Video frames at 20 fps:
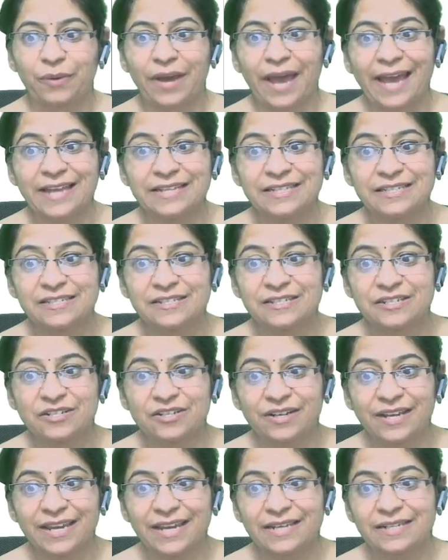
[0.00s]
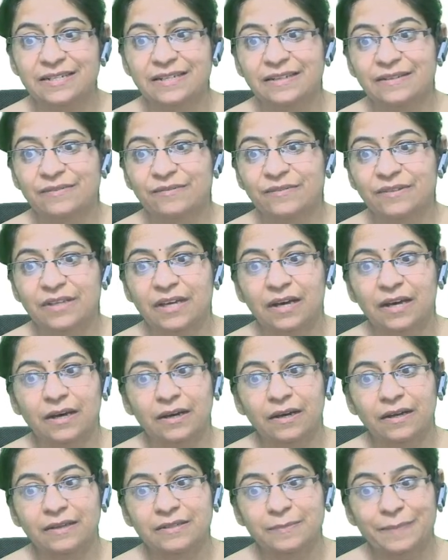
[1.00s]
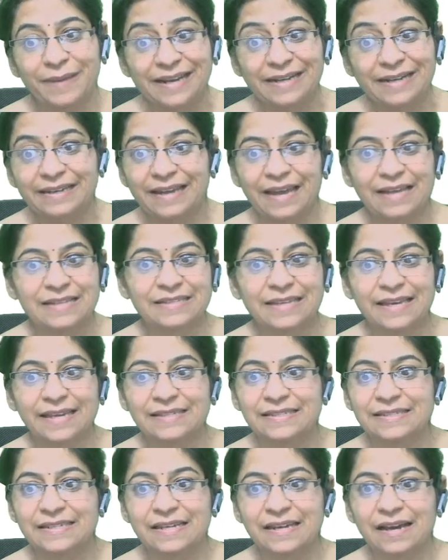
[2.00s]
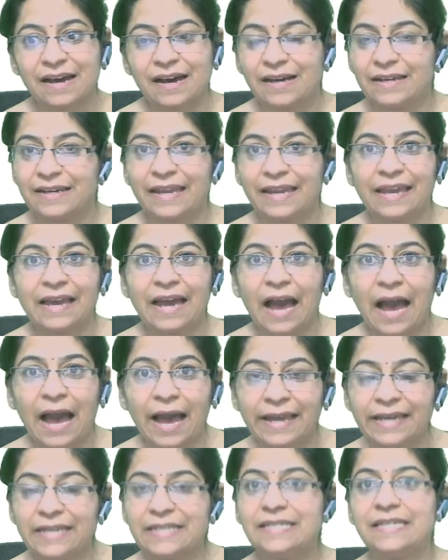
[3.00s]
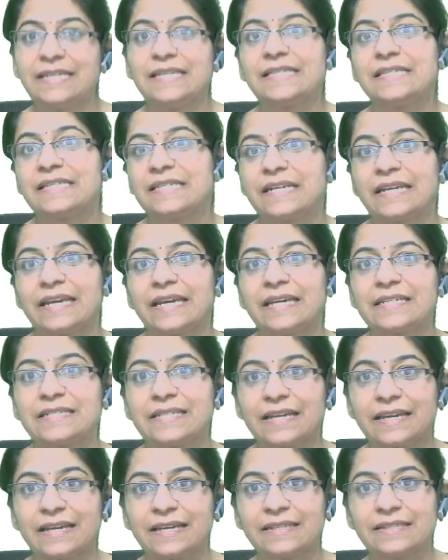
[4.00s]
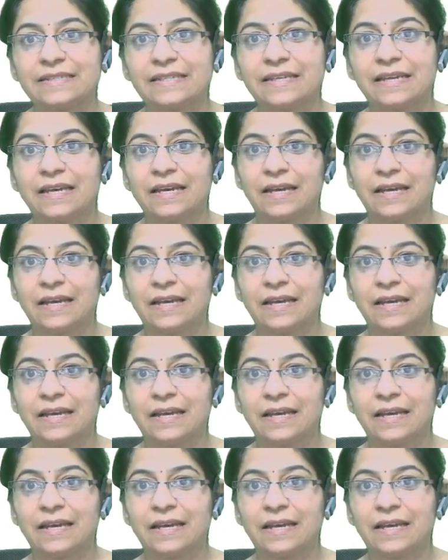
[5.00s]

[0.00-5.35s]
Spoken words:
And straight, spelled as STRAIT, straight is